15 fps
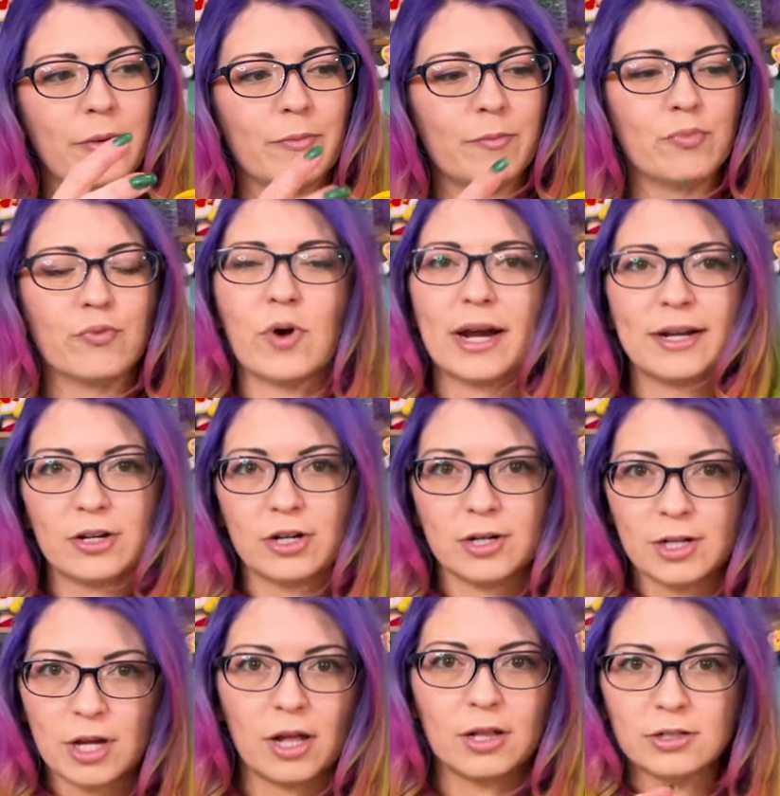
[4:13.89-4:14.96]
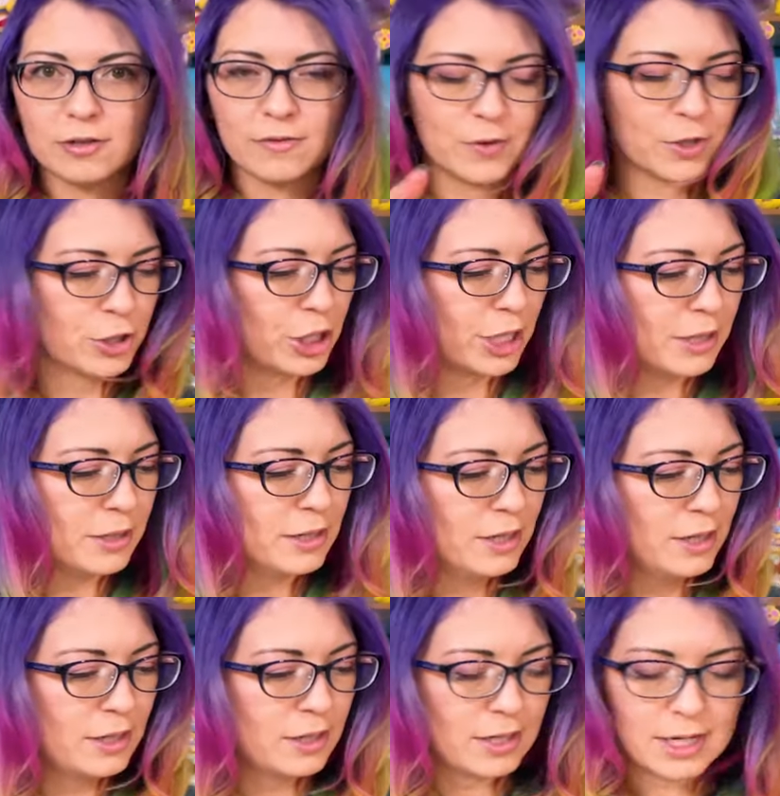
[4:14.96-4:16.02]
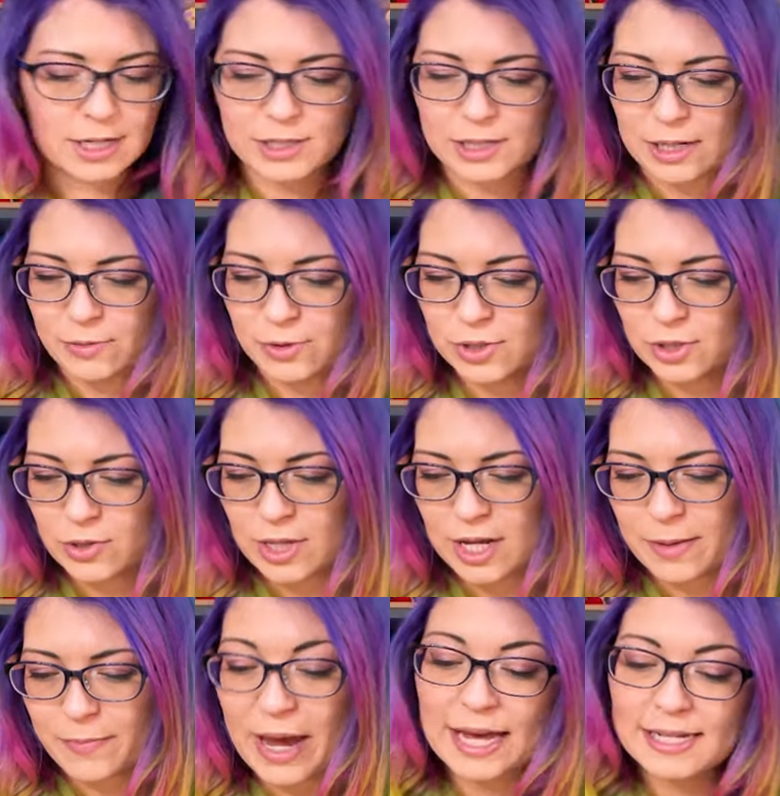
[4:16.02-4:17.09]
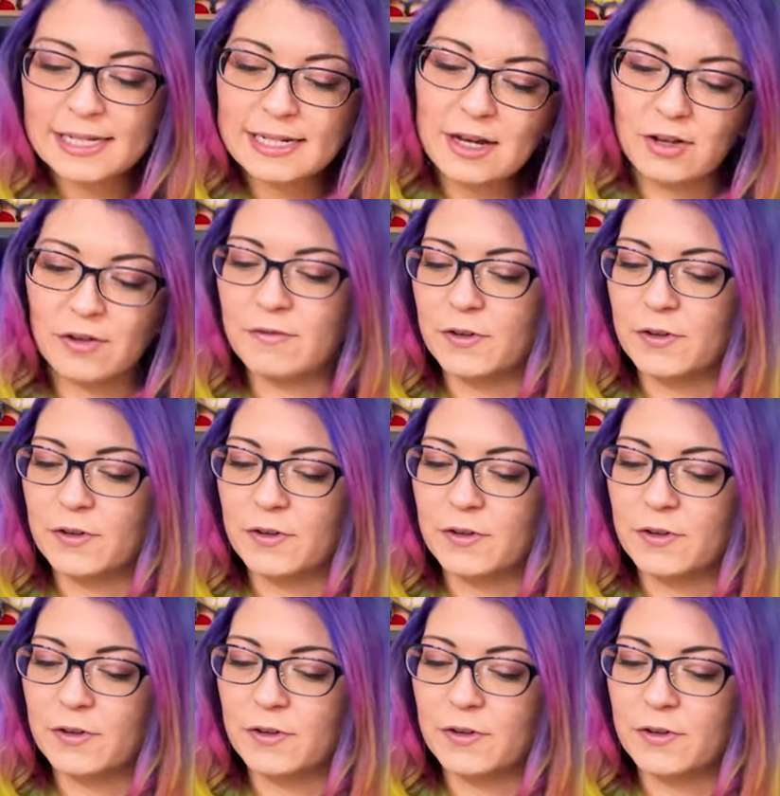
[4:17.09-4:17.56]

brighter color version. Next I will do the pastel